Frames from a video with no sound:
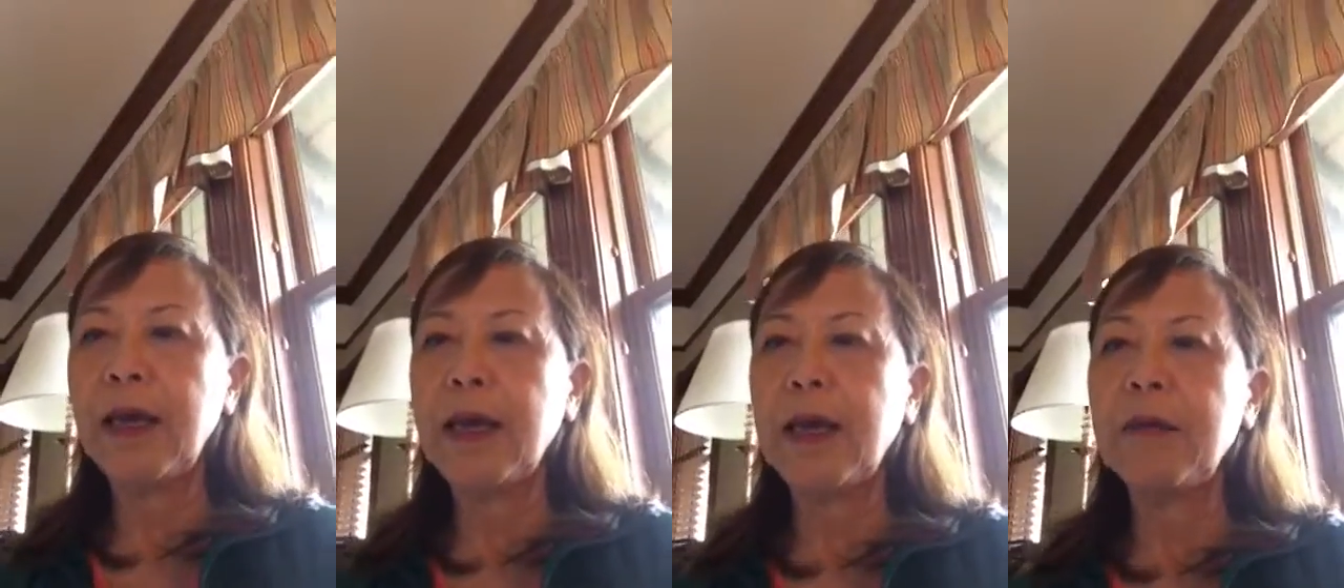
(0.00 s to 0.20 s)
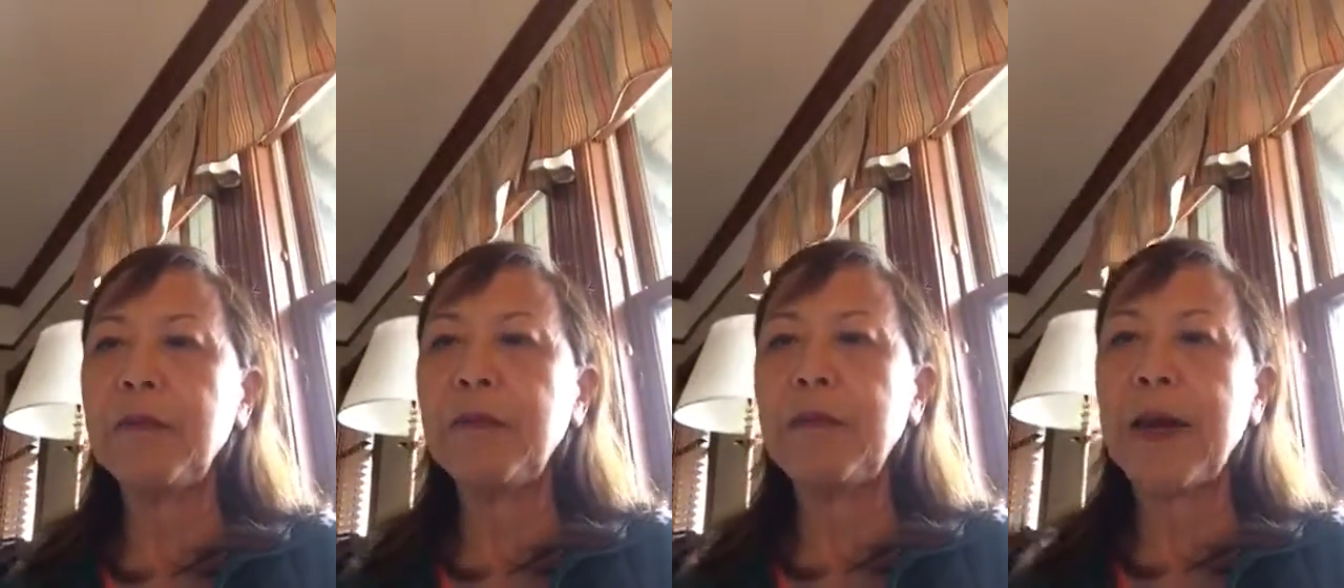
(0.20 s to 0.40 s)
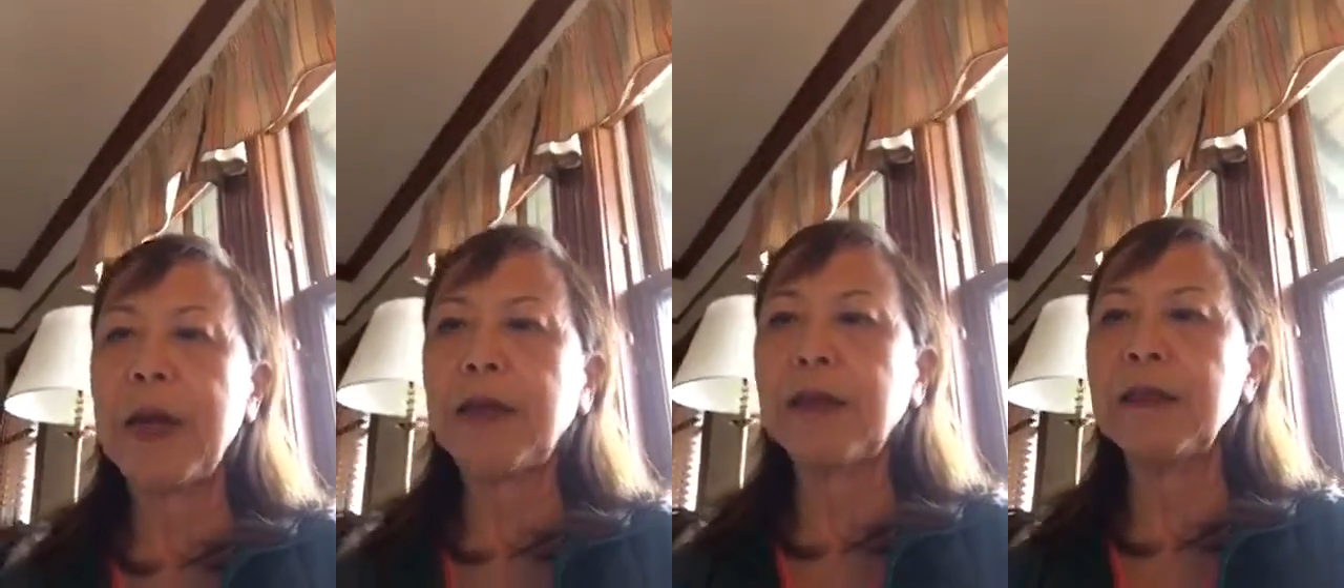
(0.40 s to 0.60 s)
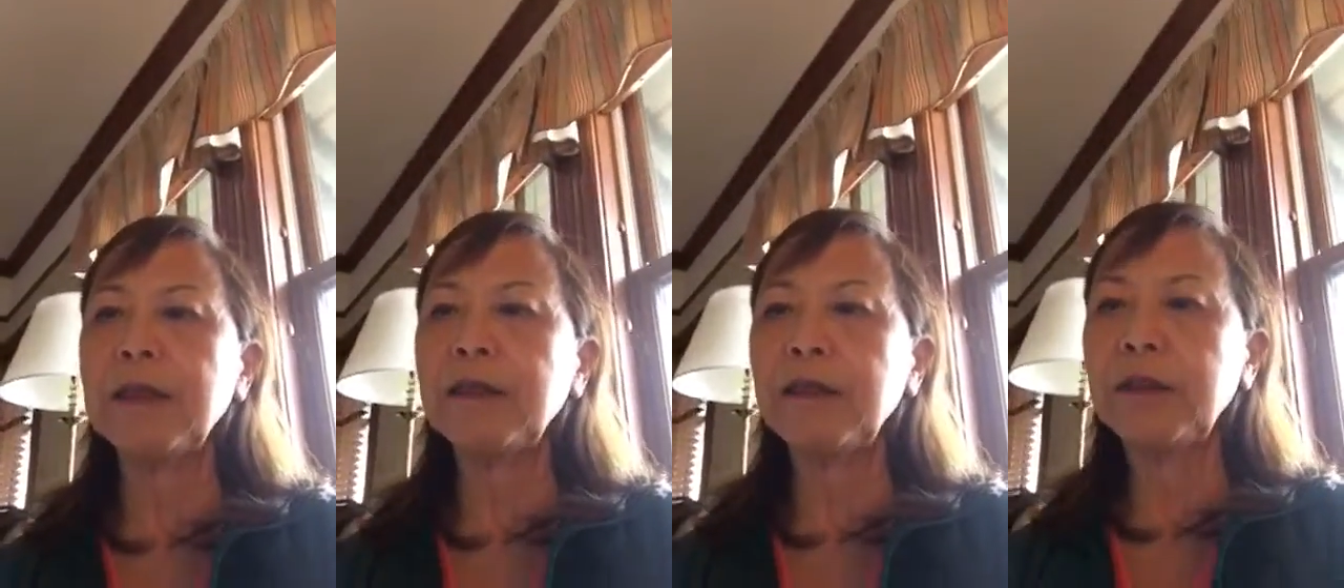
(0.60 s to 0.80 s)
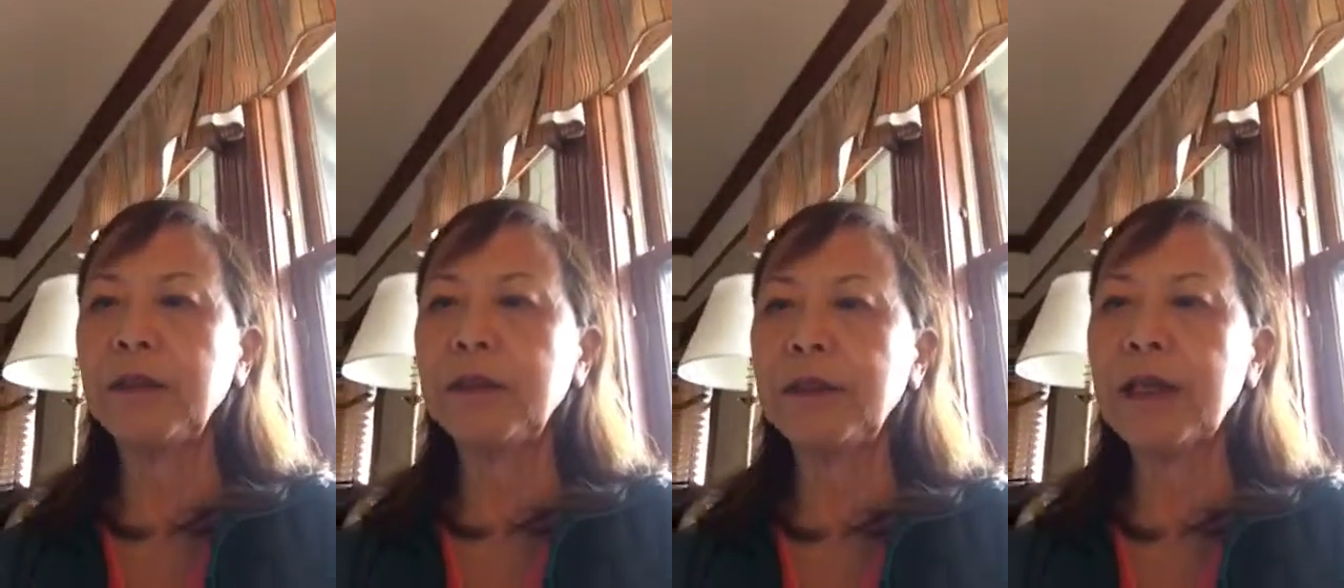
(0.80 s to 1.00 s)
and
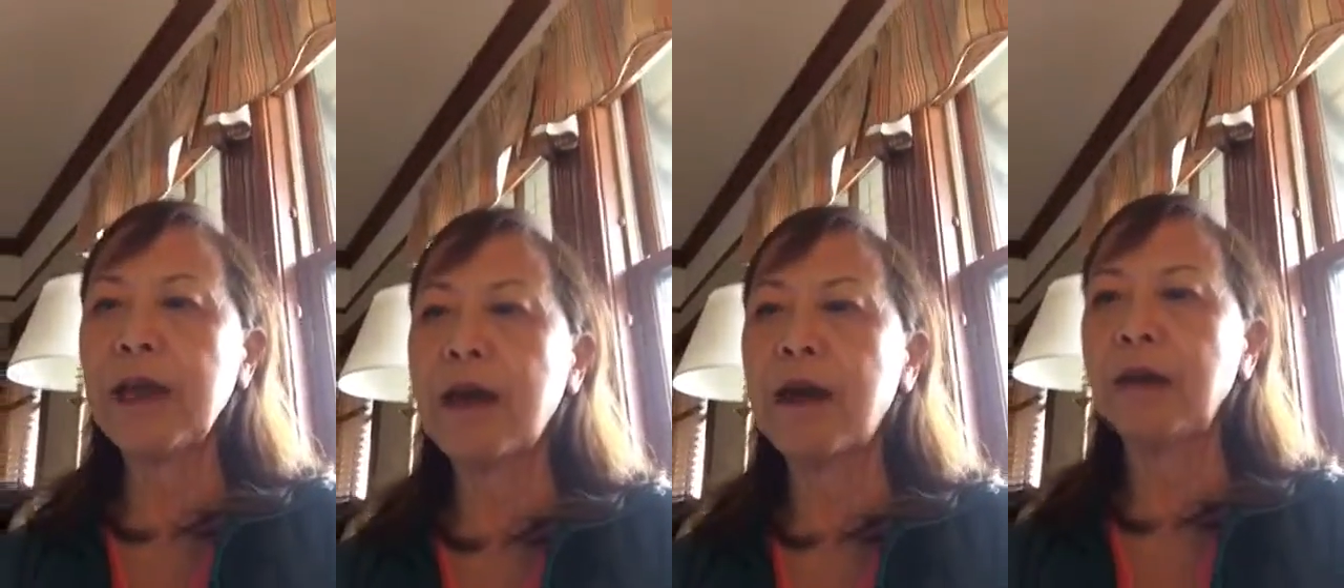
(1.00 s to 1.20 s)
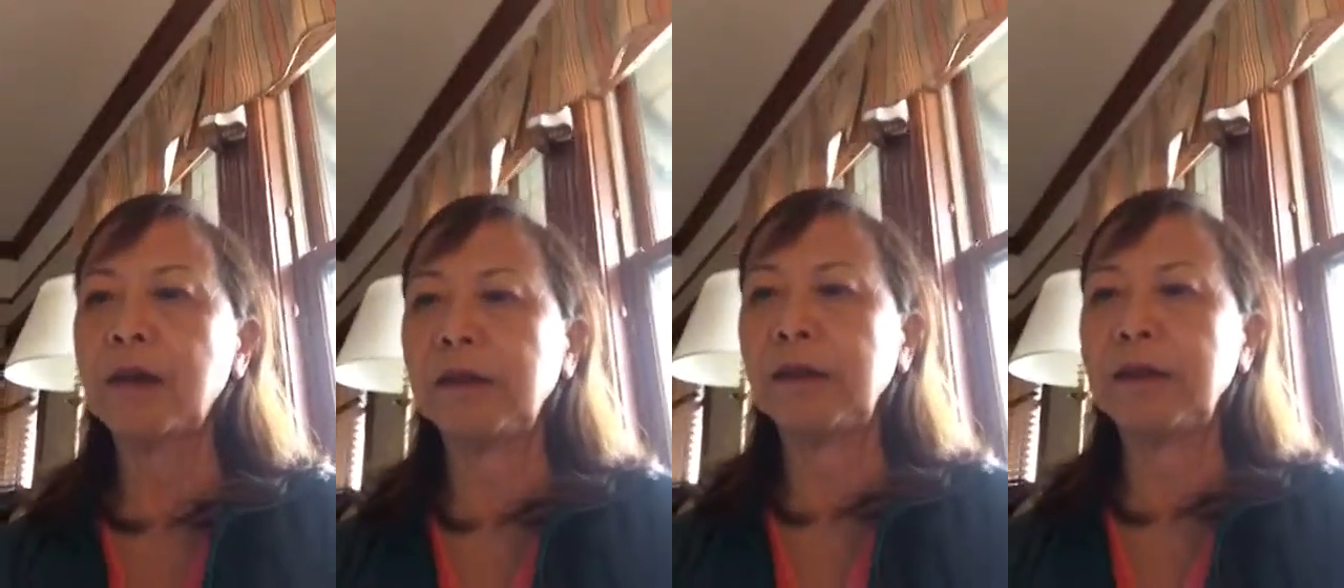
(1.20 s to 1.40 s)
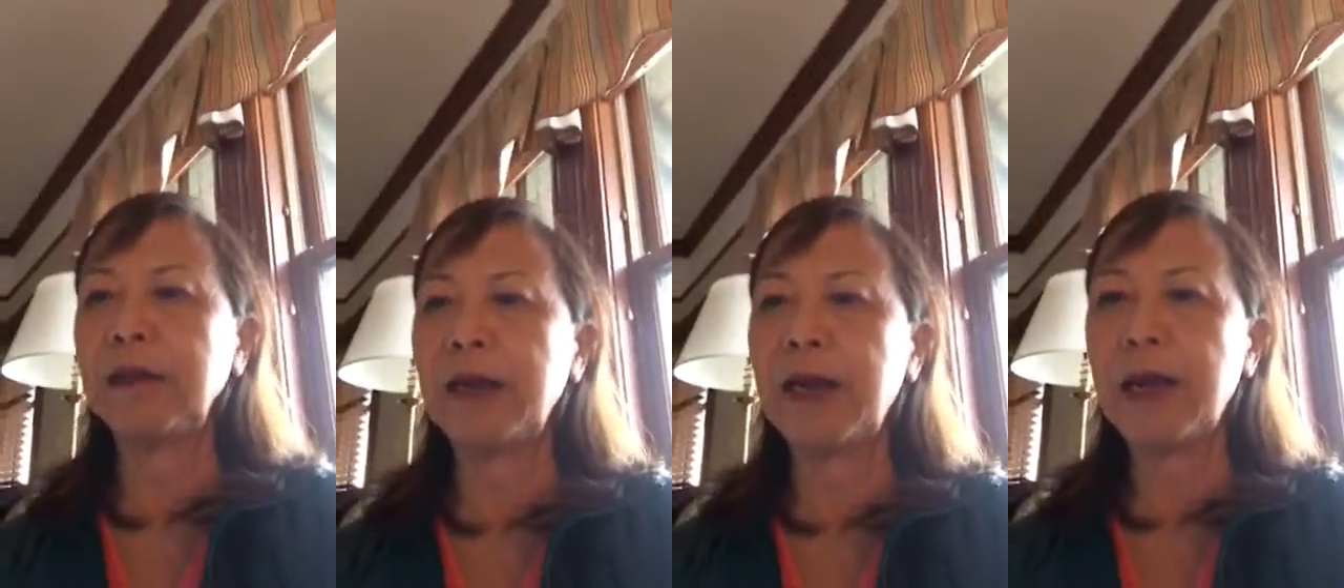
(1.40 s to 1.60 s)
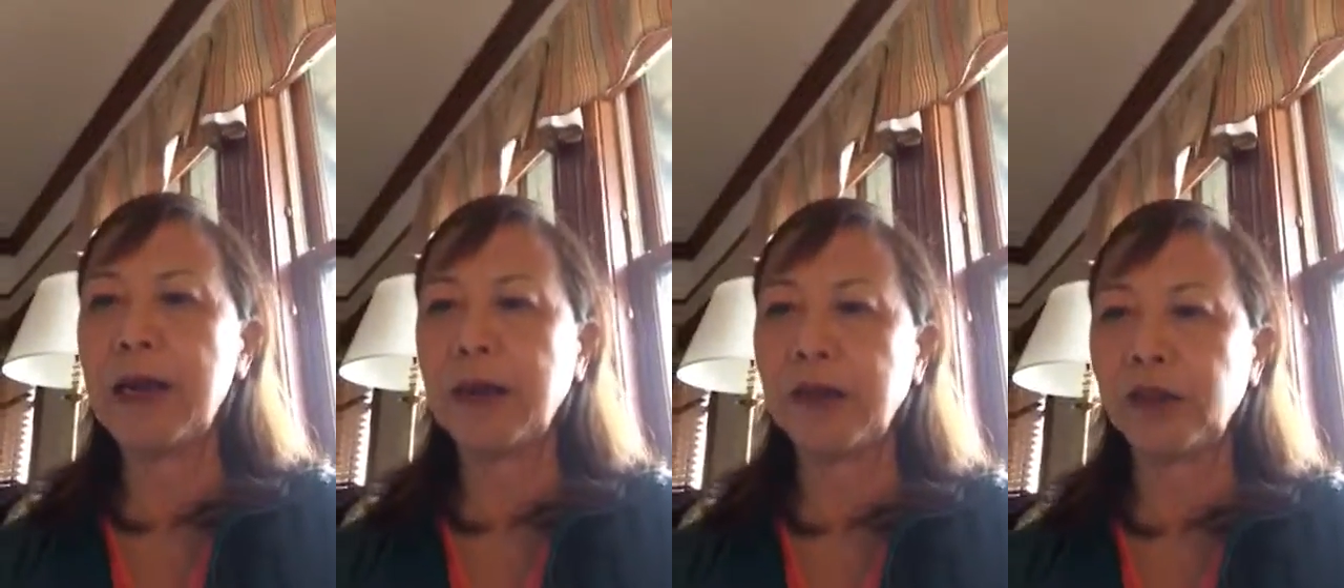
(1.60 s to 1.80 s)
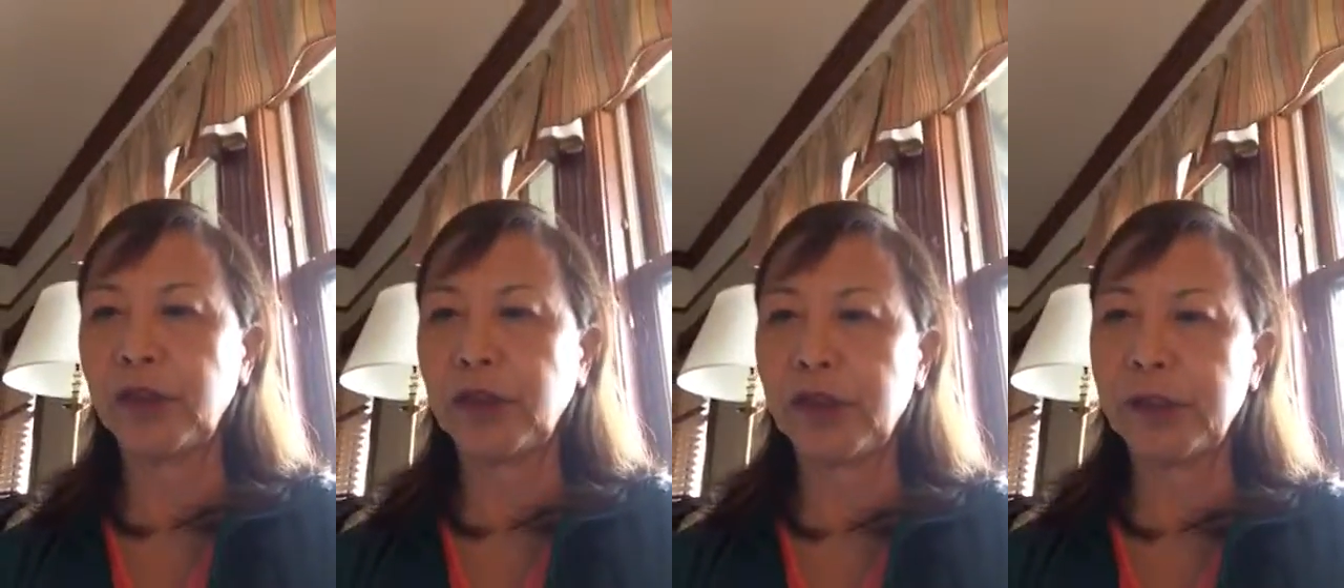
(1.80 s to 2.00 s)
battened down the
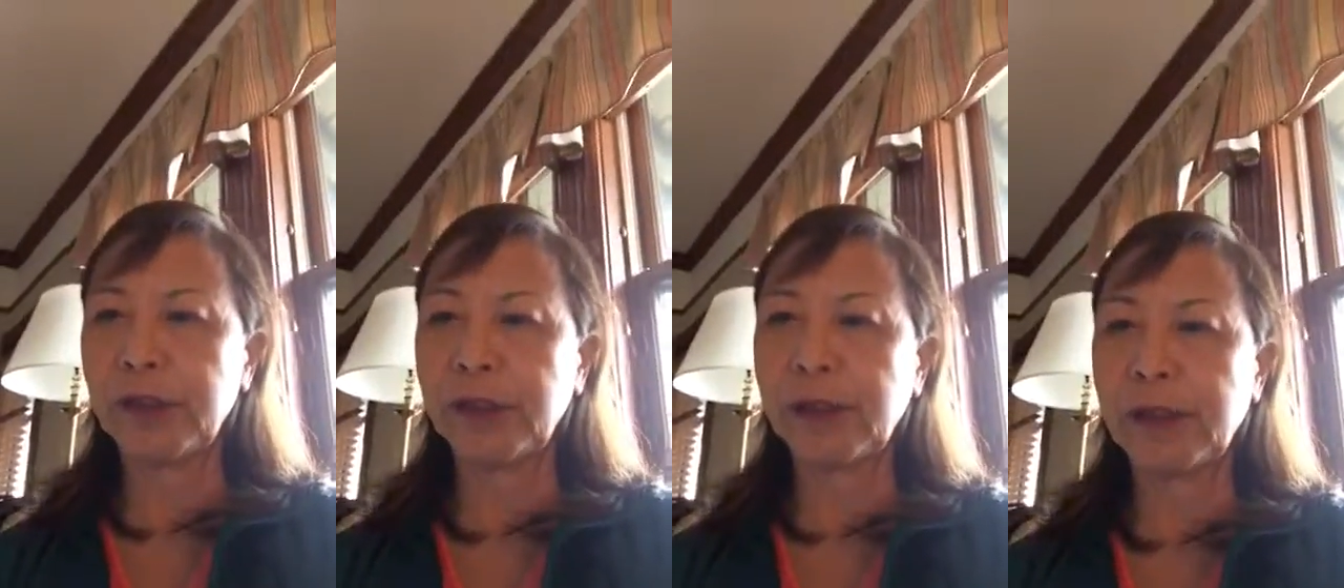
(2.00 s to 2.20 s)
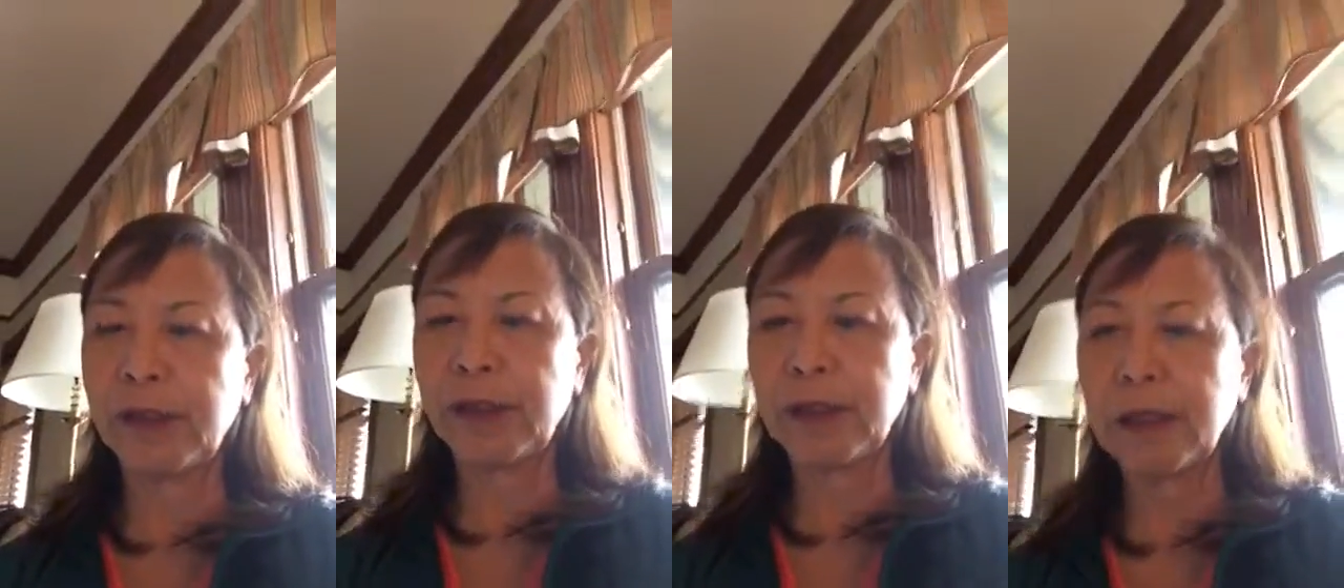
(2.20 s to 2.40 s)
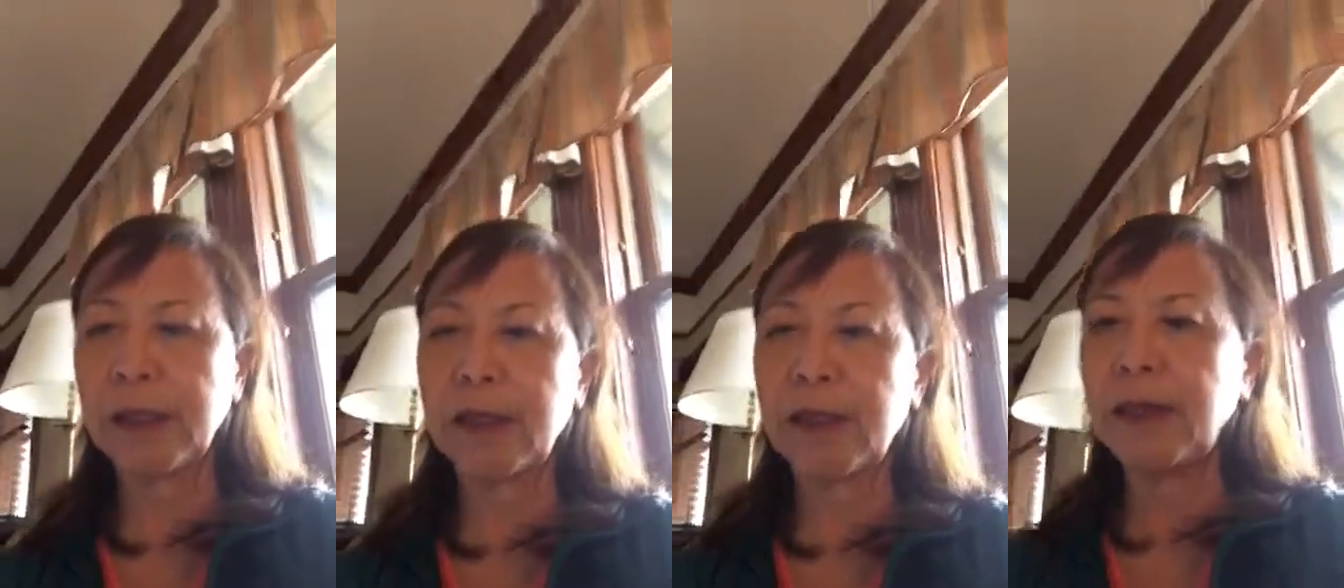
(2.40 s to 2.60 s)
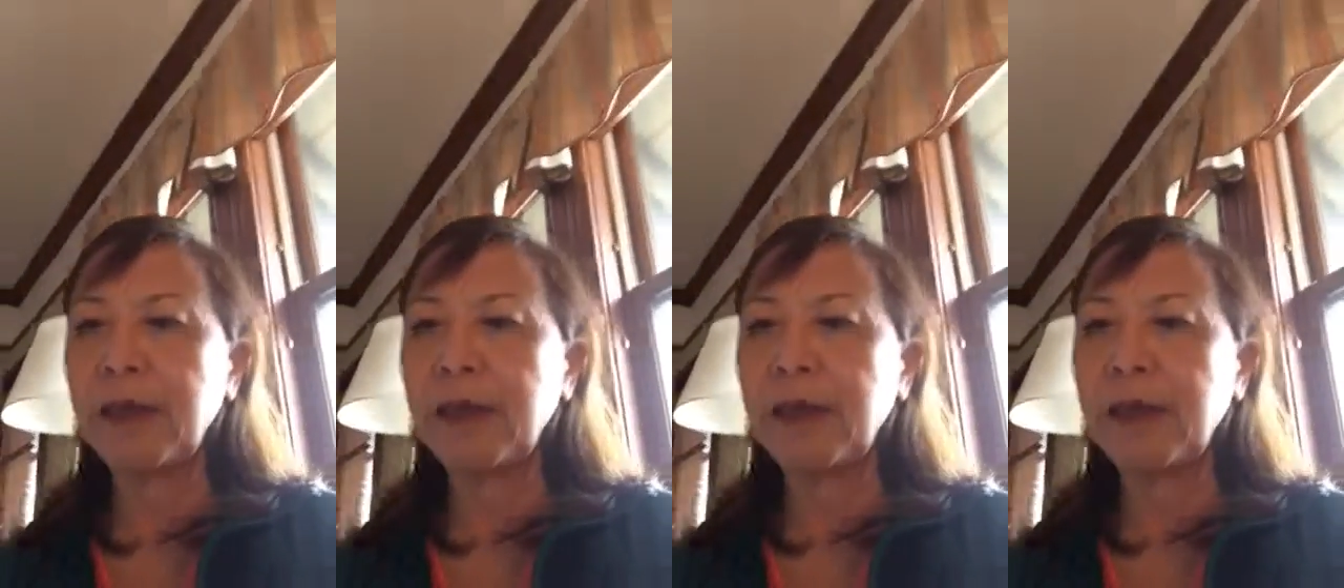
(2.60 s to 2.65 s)
hatches.